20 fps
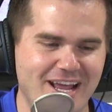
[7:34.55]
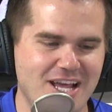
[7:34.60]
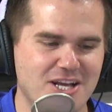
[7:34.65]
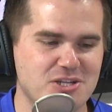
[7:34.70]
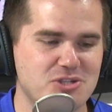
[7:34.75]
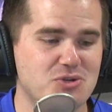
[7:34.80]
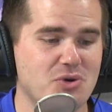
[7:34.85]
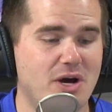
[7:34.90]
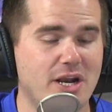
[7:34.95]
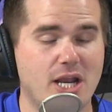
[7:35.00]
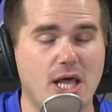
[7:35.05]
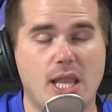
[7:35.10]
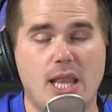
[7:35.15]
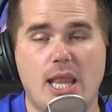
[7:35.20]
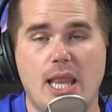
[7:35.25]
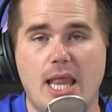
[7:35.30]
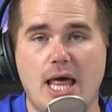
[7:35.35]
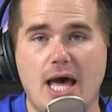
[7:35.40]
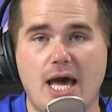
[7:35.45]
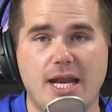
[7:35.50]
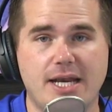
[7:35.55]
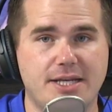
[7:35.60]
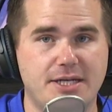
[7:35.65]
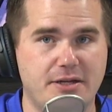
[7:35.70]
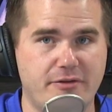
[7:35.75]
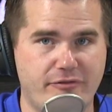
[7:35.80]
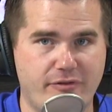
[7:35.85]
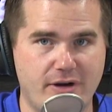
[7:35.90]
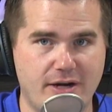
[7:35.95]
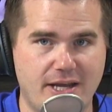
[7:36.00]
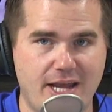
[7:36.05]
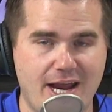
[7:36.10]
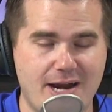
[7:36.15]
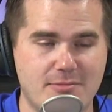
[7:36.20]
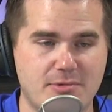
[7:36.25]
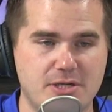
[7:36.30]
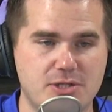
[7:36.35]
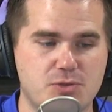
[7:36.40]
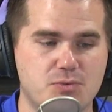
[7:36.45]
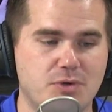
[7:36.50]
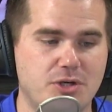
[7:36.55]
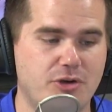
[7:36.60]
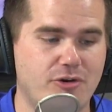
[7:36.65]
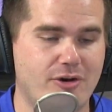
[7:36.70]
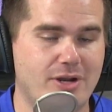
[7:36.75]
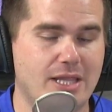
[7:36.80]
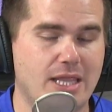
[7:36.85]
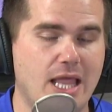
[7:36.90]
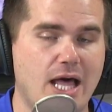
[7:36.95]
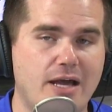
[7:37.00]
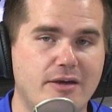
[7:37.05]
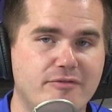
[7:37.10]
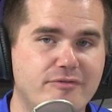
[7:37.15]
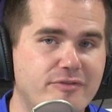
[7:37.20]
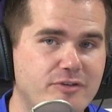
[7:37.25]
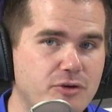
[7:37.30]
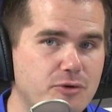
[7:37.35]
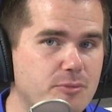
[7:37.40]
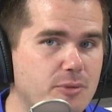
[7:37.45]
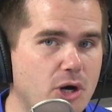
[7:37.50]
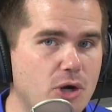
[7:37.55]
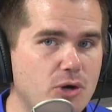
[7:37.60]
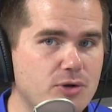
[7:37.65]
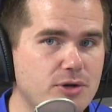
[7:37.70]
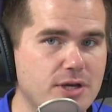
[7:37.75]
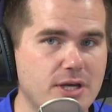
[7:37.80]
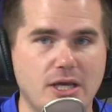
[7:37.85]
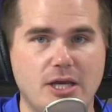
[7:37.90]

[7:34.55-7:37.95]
So on a lot of different cameras, when you're in live view mode,